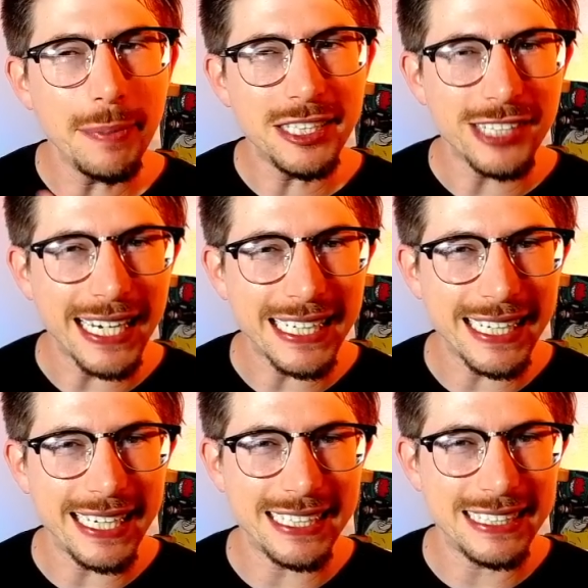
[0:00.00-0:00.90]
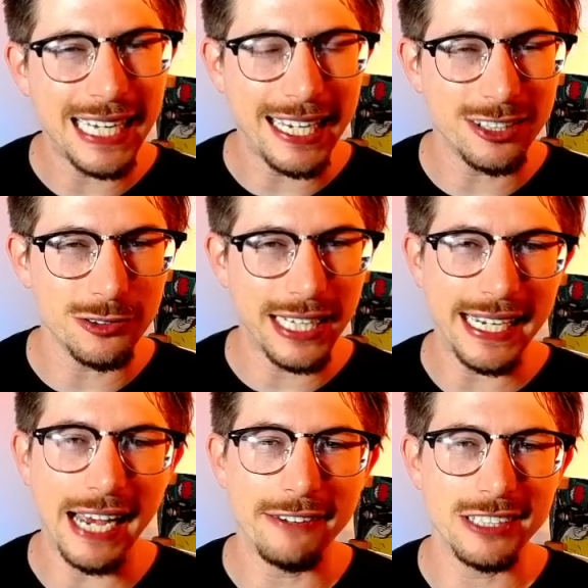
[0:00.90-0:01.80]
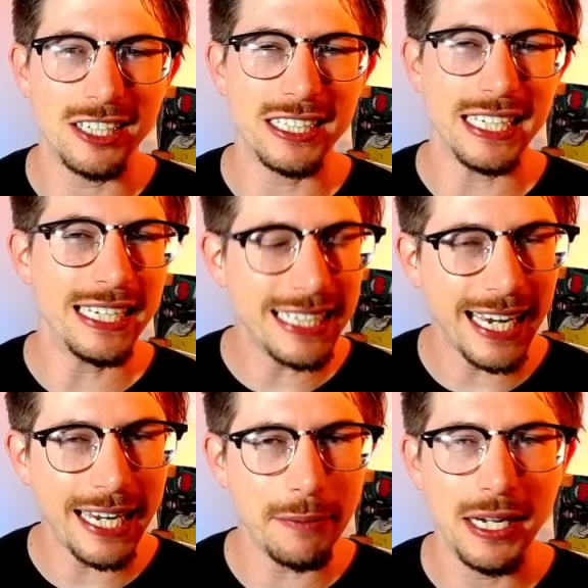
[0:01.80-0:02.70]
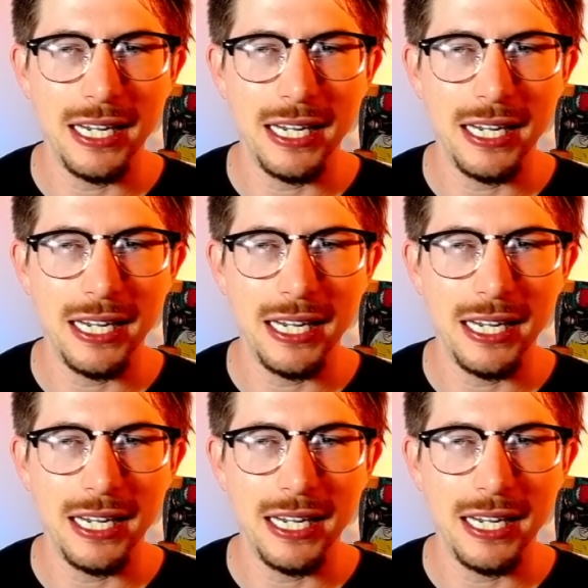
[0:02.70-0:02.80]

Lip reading: Dragonite can handle that Avalugg in game.